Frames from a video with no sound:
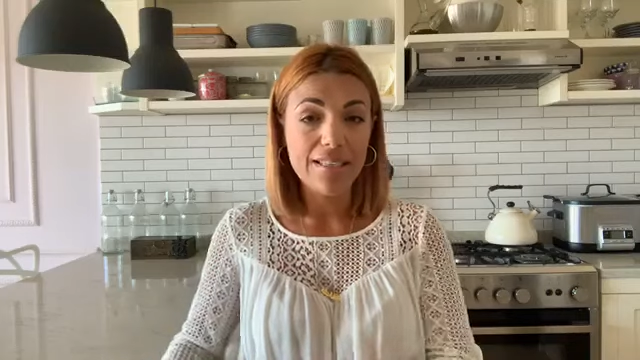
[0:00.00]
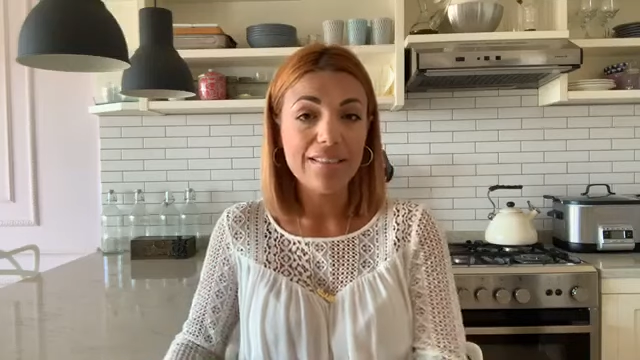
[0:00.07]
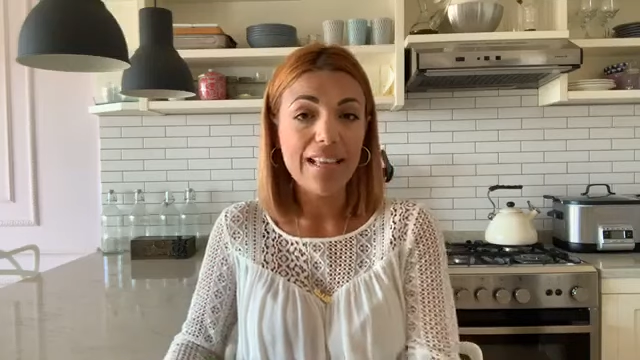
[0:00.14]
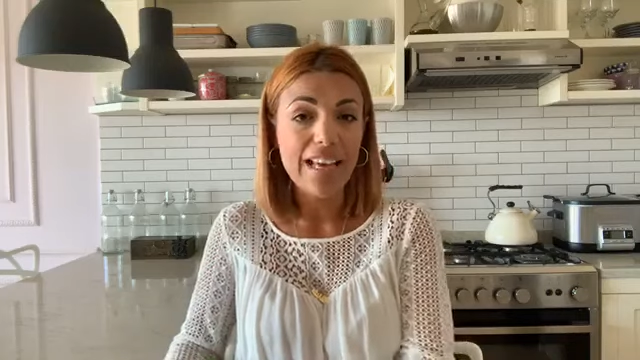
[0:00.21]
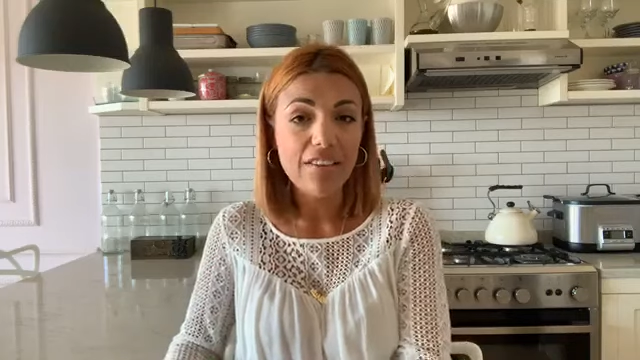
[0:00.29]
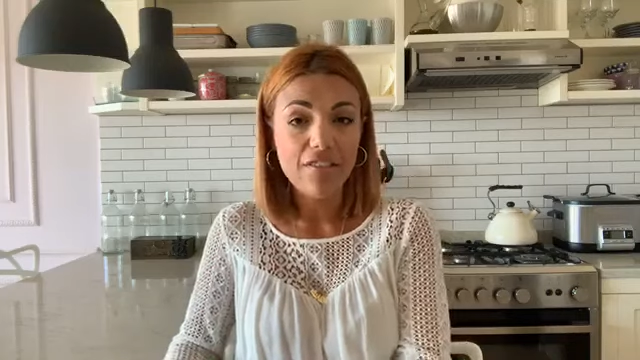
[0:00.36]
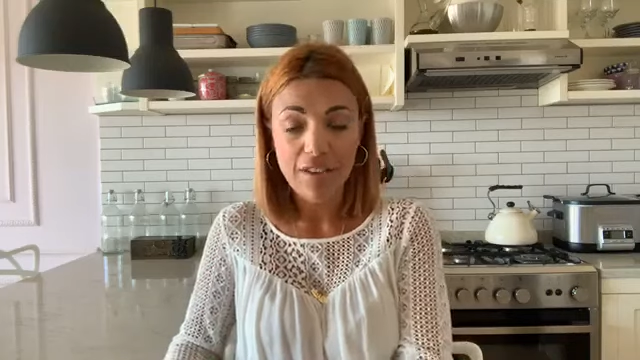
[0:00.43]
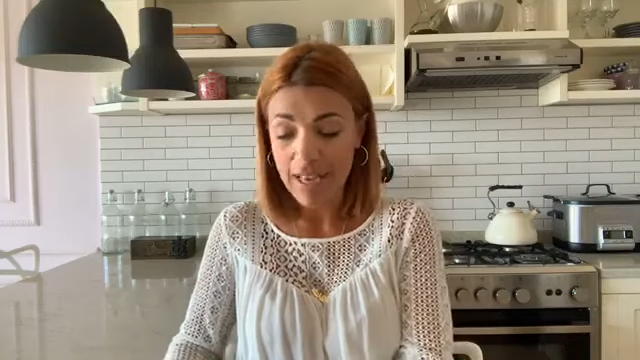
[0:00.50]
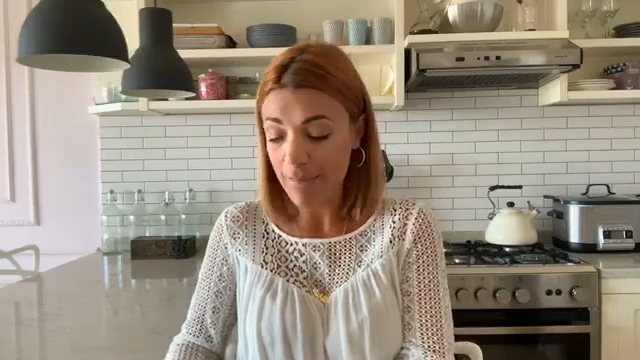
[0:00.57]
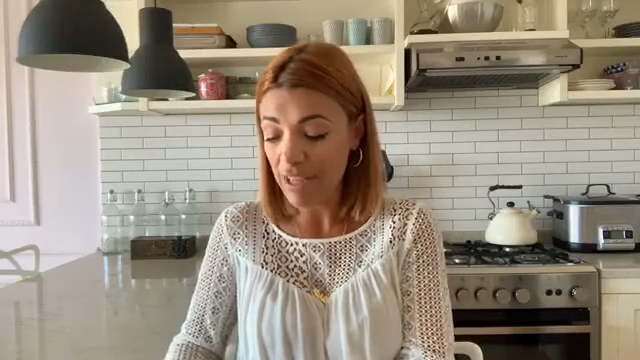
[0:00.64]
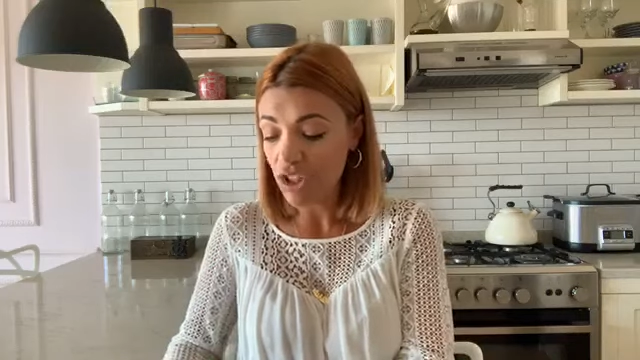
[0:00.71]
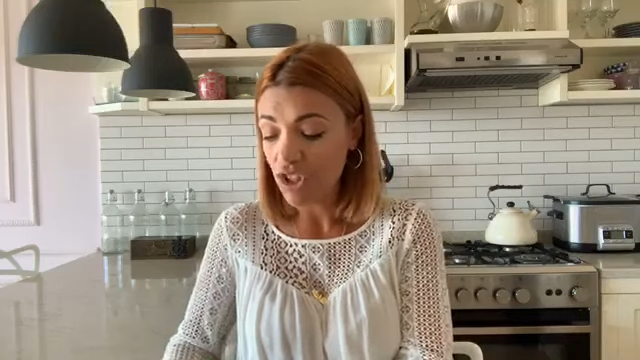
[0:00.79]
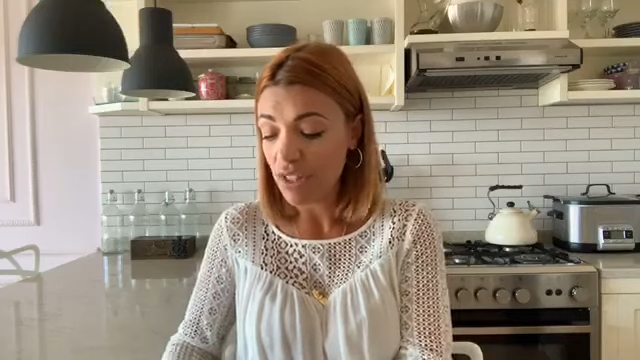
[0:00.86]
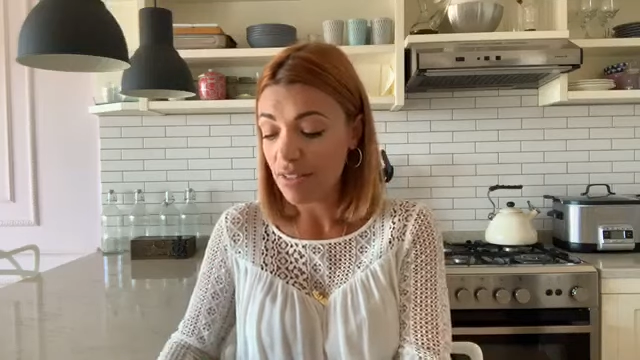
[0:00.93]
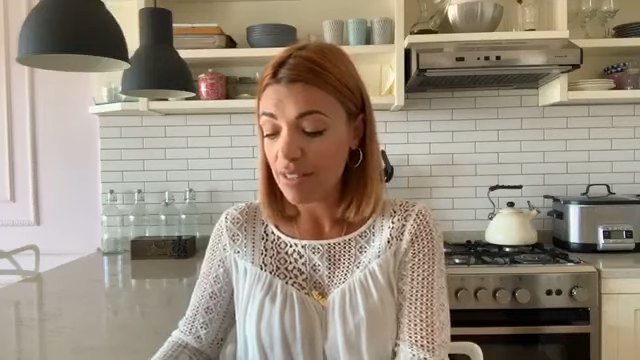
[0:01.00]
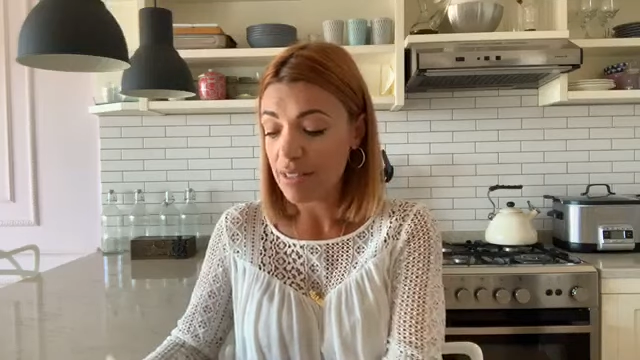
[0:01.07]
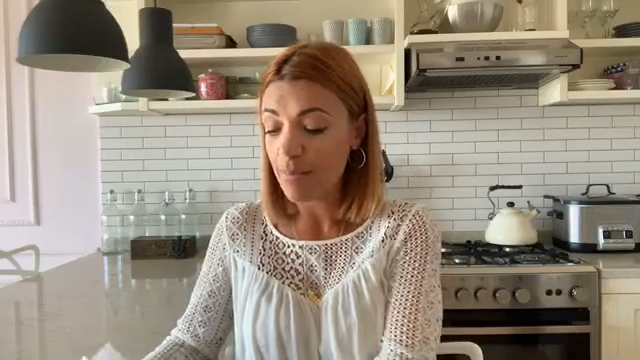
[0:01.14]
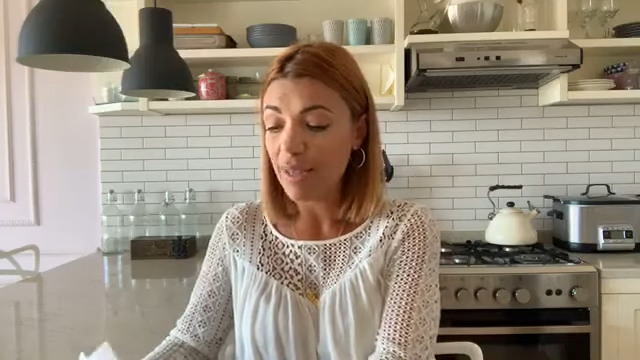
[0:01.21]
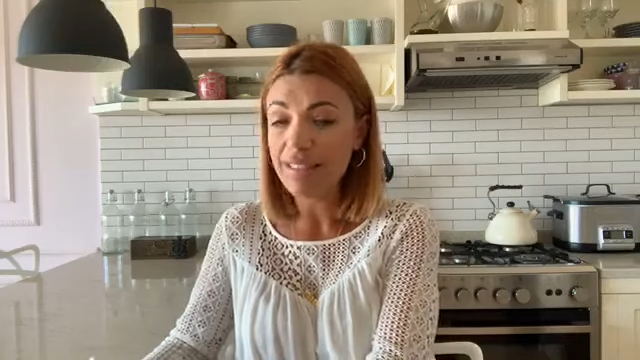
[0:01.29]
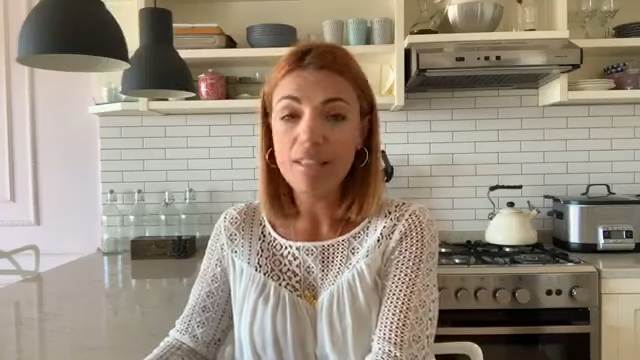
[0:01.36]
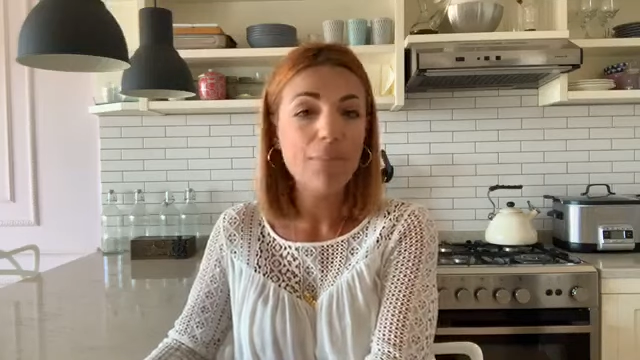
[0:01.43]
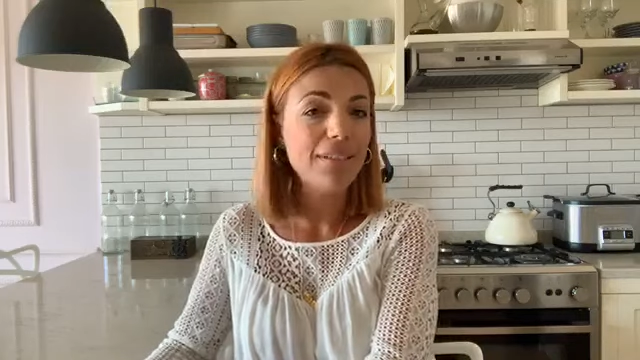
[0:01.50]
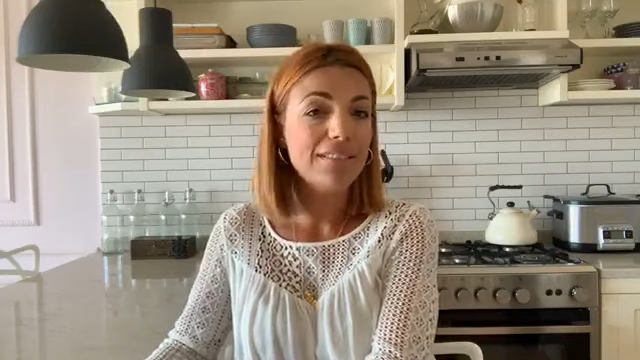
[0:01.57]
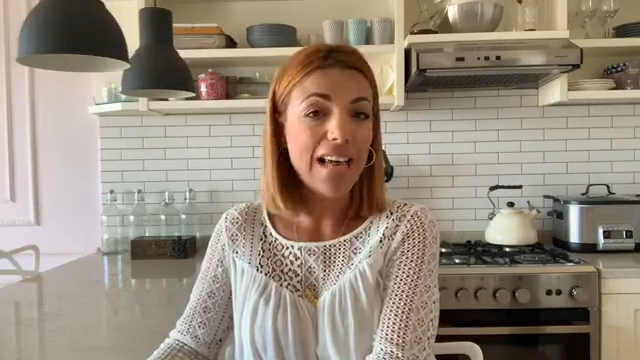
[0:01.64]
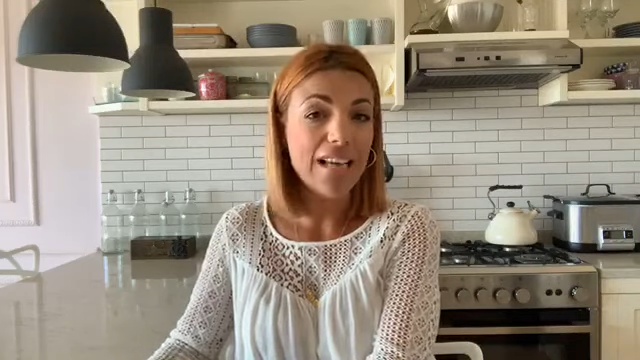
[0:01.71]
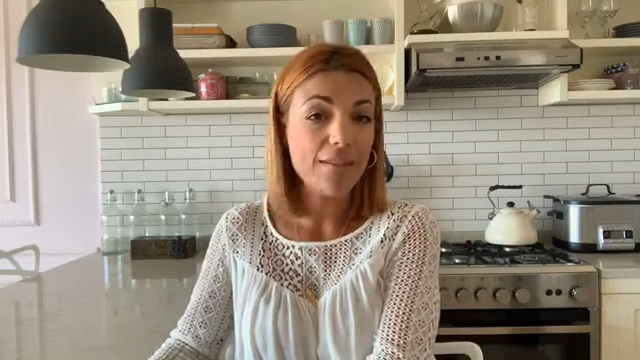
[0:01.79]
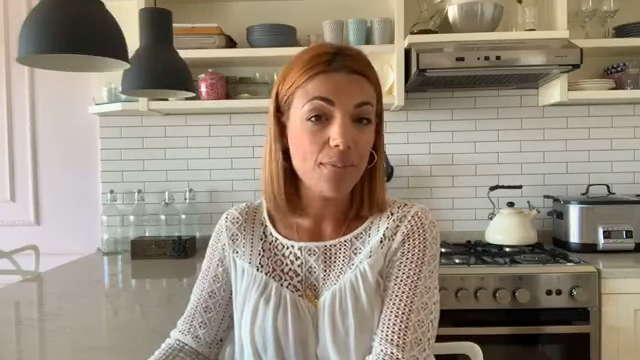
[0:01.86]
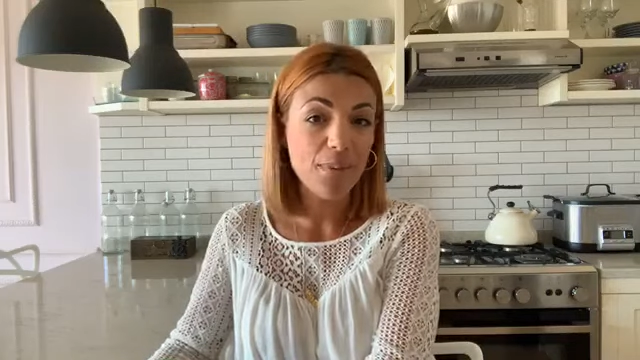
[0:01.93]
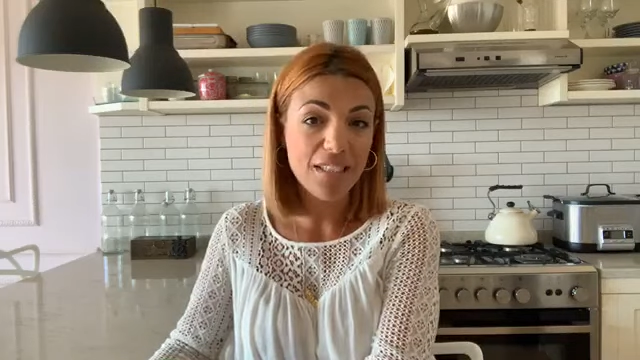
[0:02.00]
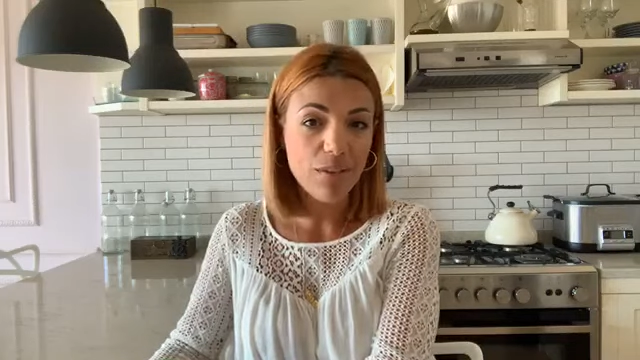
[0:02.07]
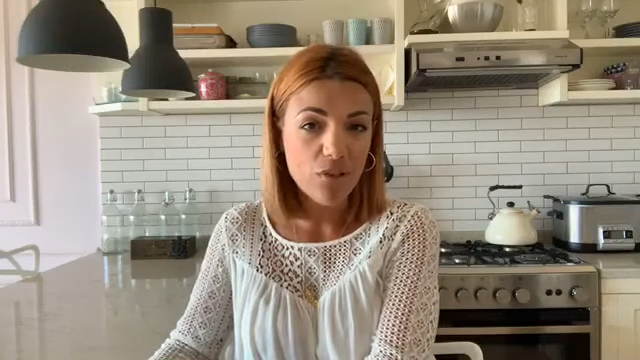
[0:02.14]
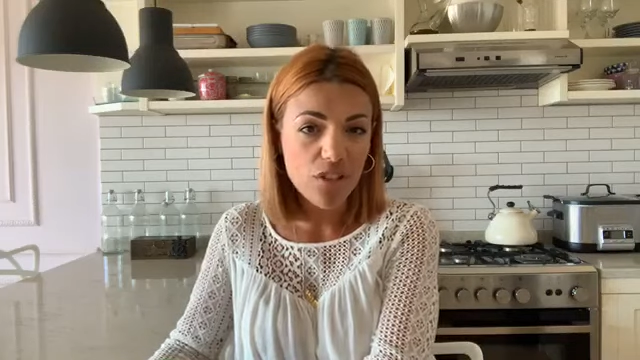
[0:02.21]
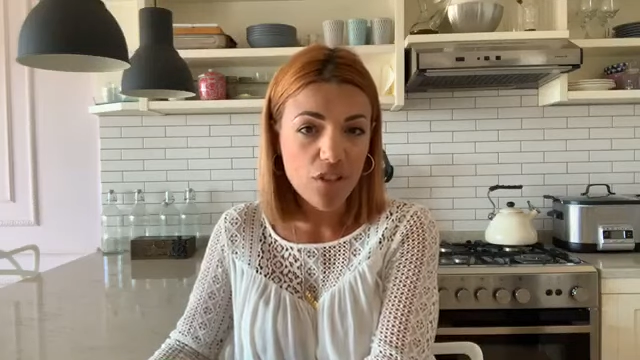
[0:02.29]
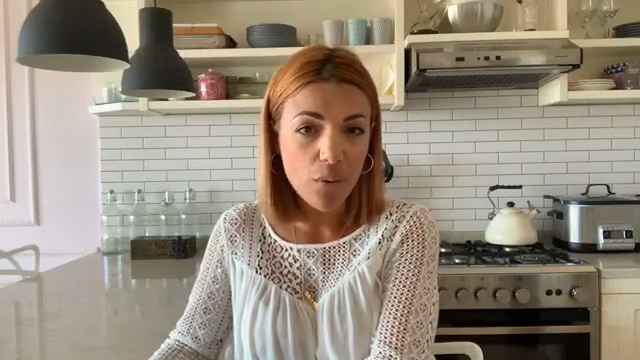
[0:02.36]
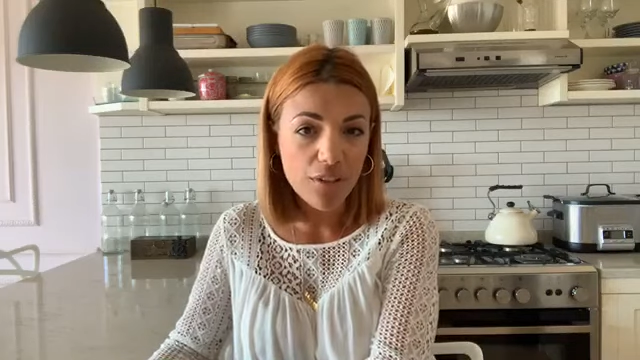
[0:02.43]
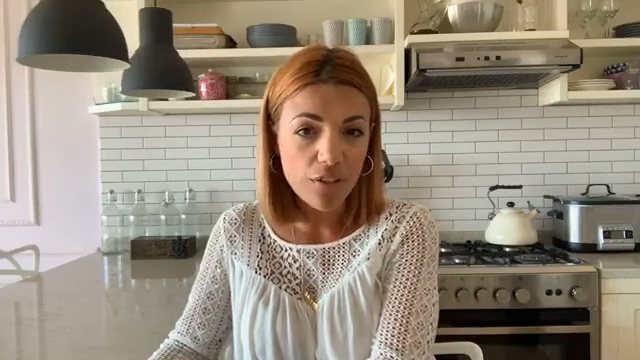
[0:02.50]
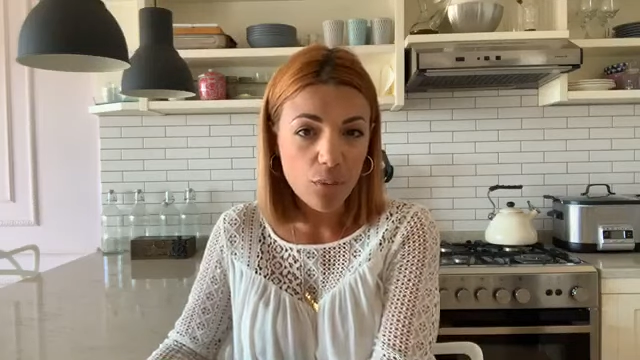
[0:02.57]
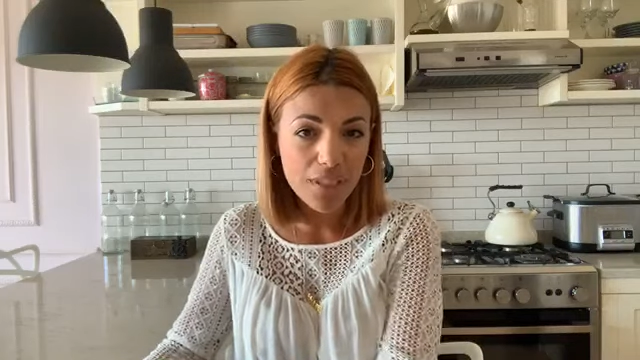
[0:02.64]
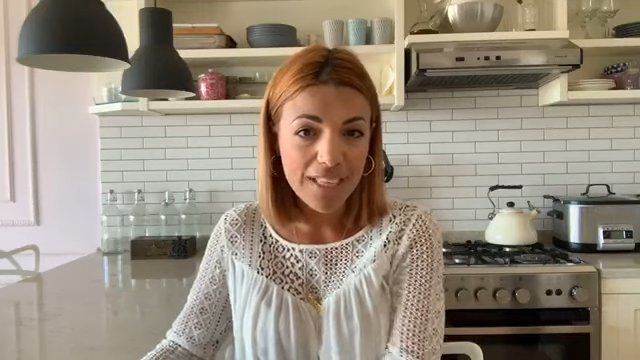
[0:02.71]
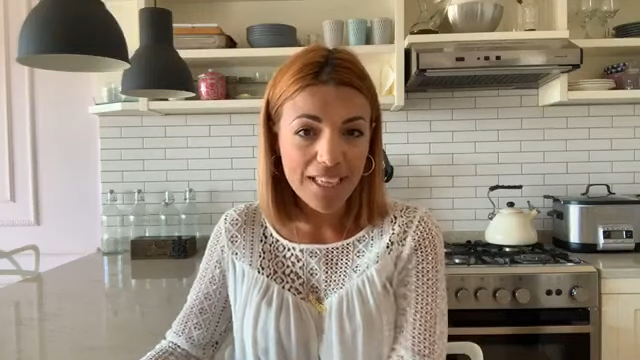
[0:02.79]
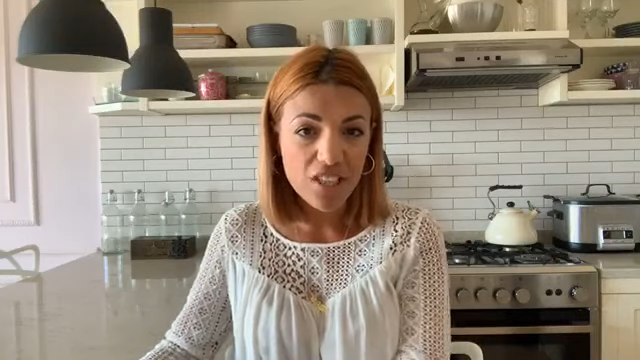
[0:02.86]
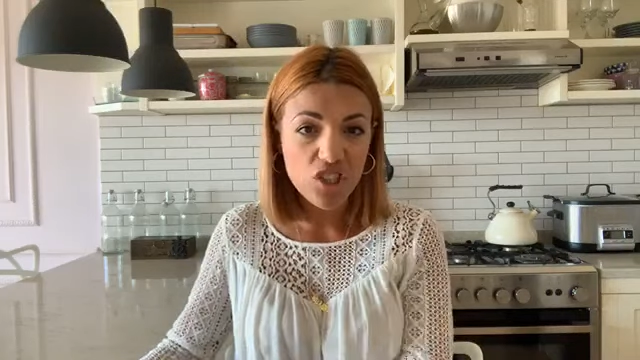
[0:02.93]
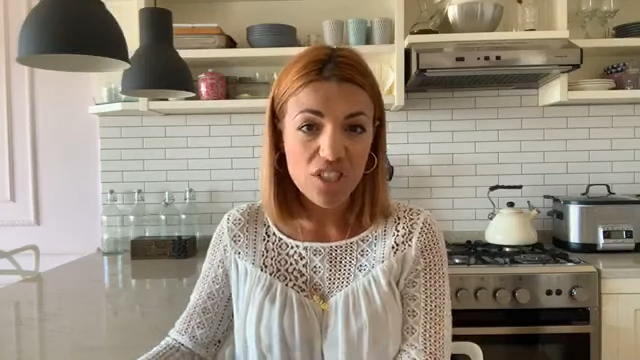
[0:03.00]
and I mentioned this multiple times, but I'm just going to again,